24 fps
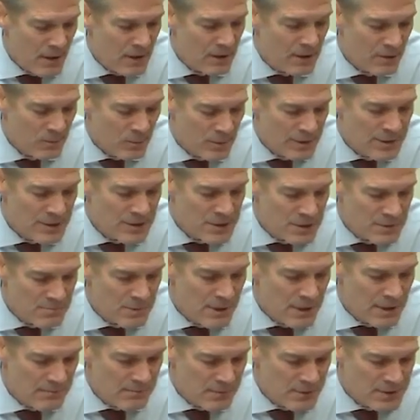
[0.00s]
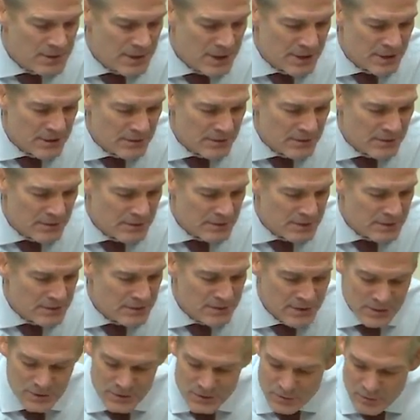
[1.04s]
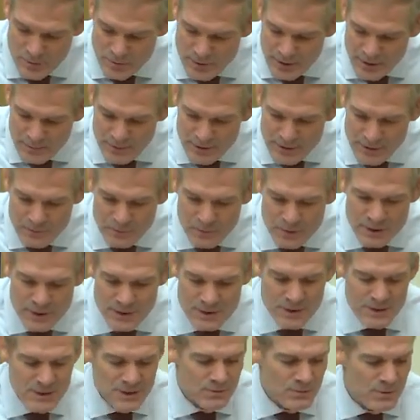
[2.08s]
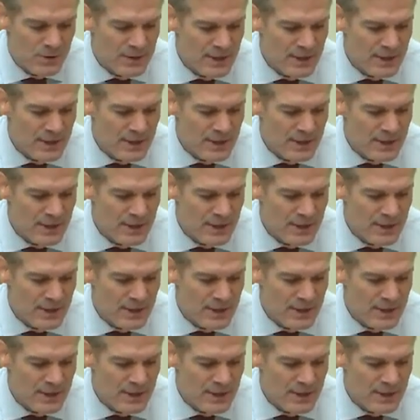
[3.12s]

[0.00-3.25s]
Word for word: all our witnesses, but in particular, the, the two Republican witnesses.